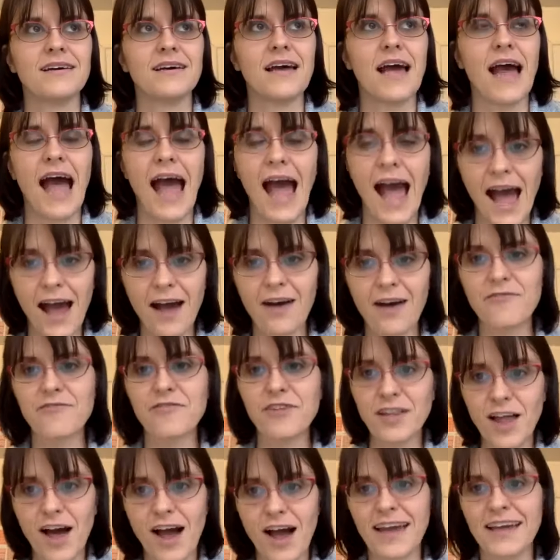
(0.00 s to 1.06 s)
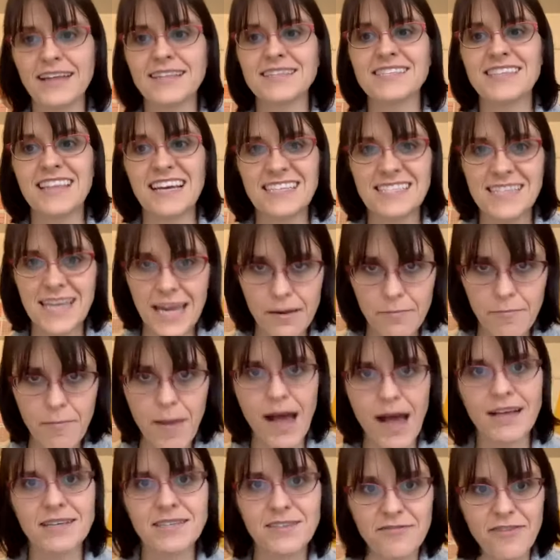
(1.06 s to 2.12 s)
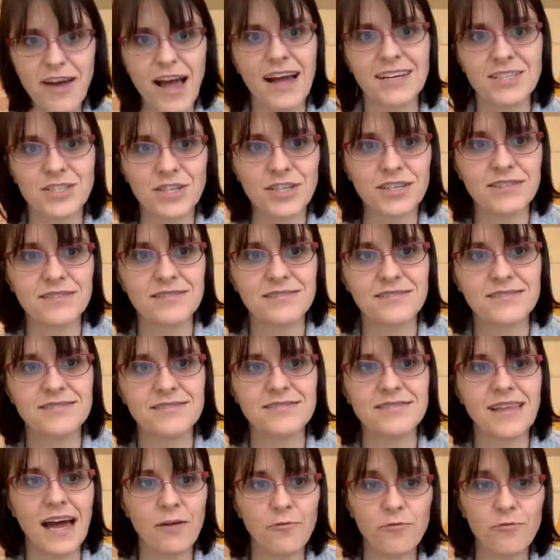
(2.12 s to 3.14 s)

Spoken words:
have clients that take massive action, that